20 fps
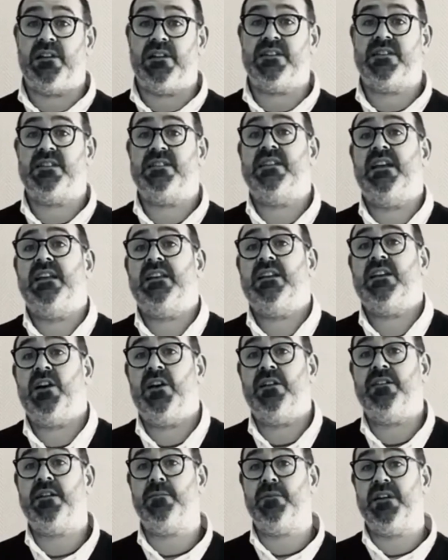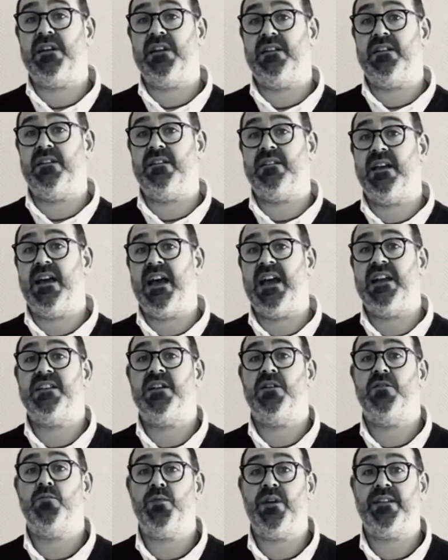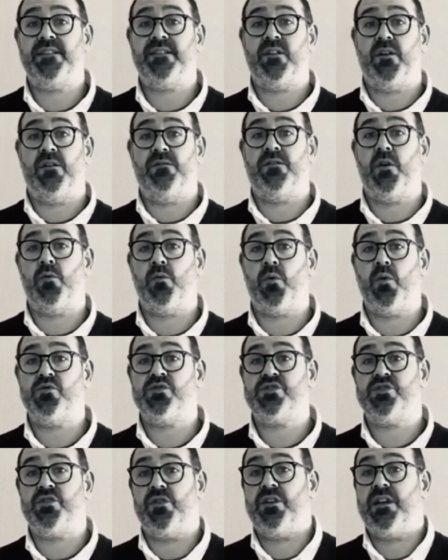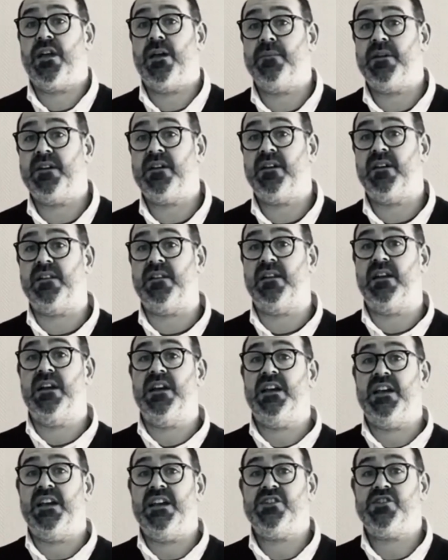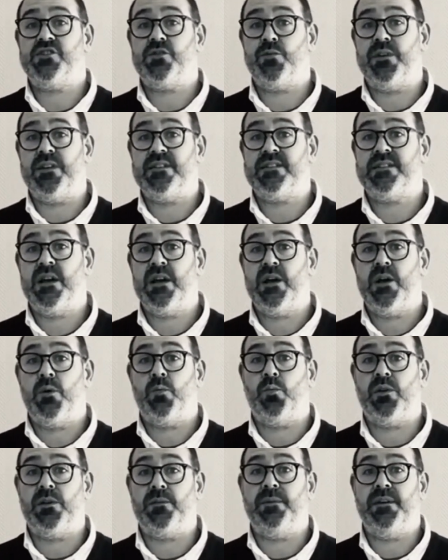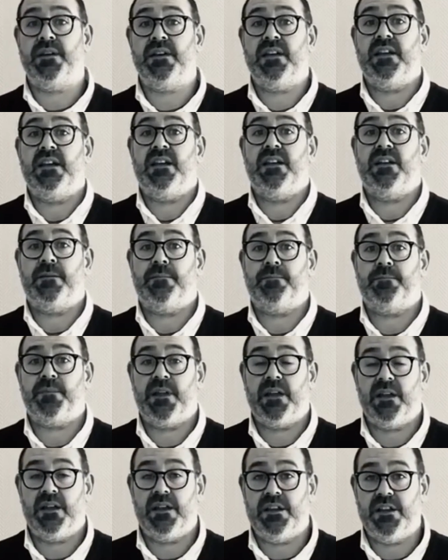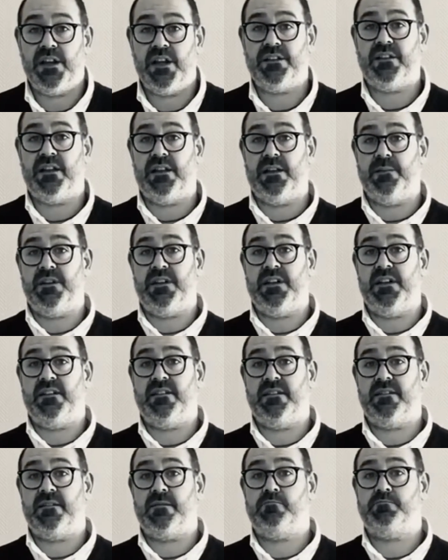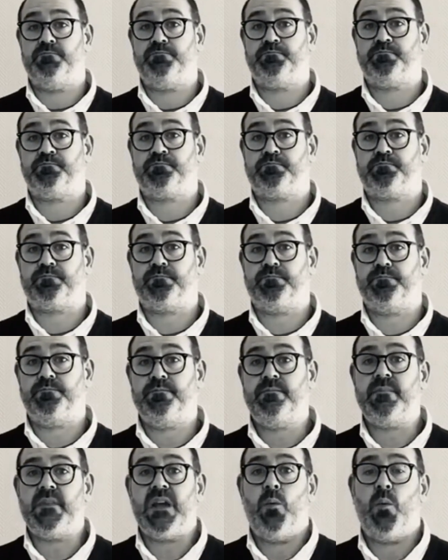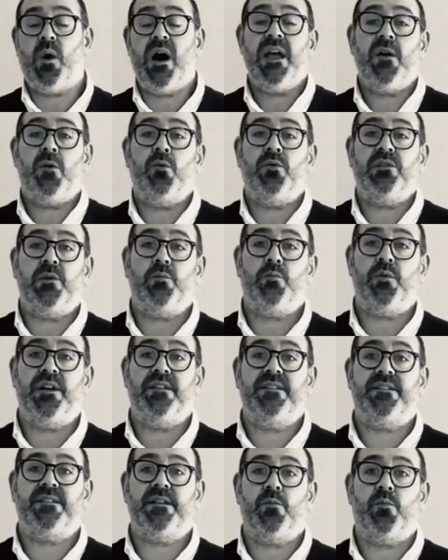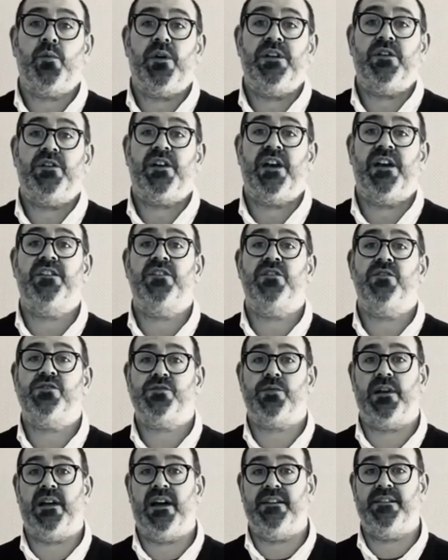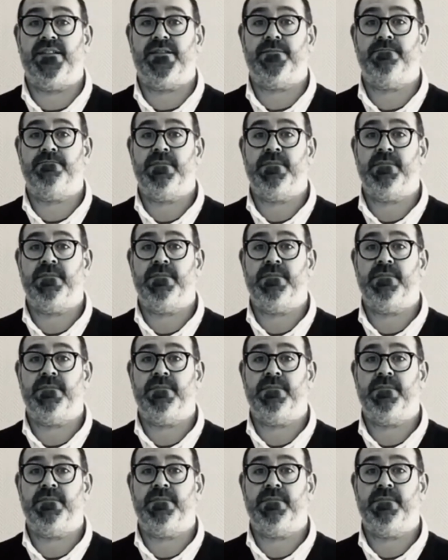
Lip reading: is still contaminated and the risk of corrosion or chemical injuries will be not eliminated. Why only rinse when you can neutralize?